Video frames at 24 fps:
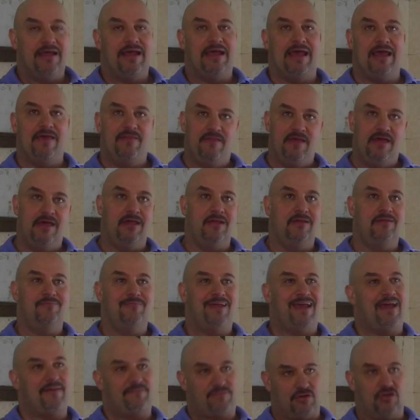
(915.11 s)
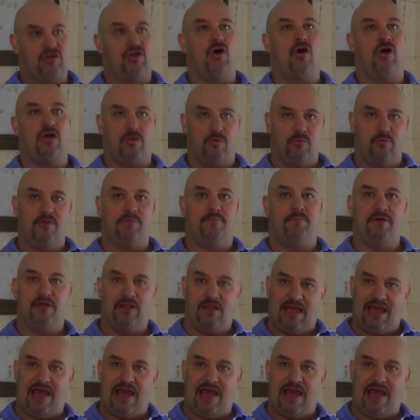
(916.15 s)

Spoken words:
And then after talking with Bill